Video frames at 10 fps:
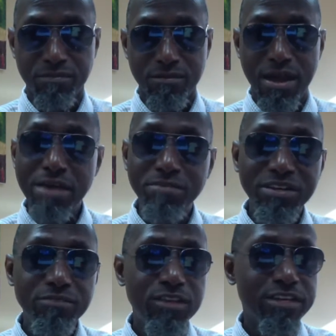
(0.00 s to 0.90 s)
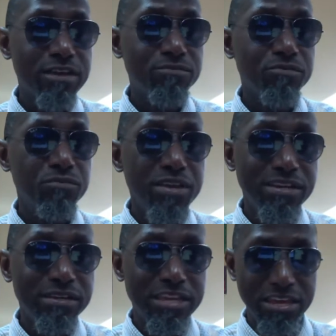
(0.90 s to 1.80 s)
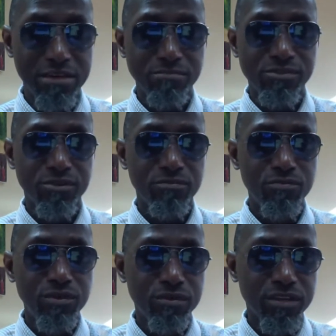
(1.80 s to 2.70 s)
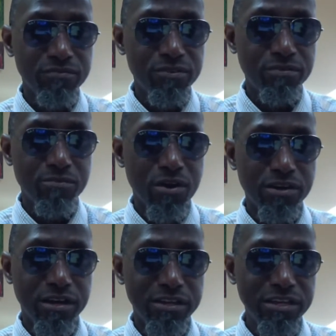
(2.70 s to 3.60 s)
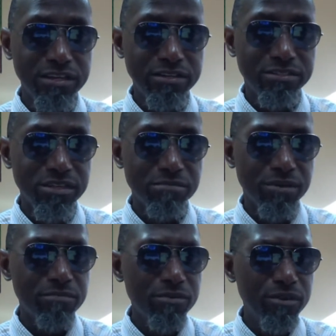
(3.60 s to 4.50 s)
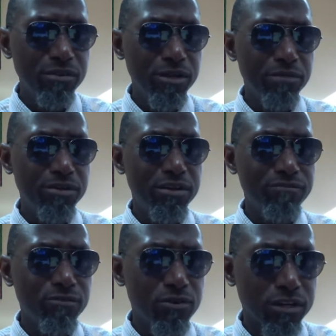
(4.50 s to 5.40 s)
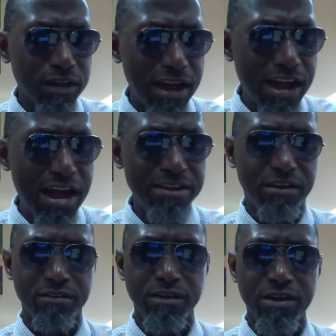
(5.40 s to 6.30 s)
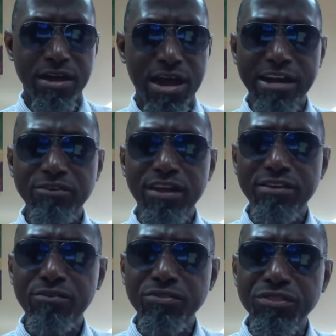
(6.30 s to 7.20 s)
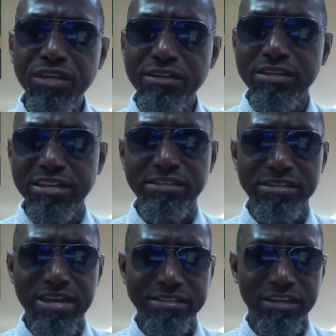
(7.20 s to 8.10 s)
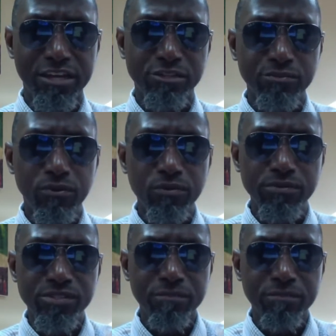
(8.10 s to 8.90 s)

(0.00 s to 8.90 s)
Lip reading: I believe they can win games without Kevin De Bruyne in the team. They have to work a little harder. I don't think they did that against Wolves.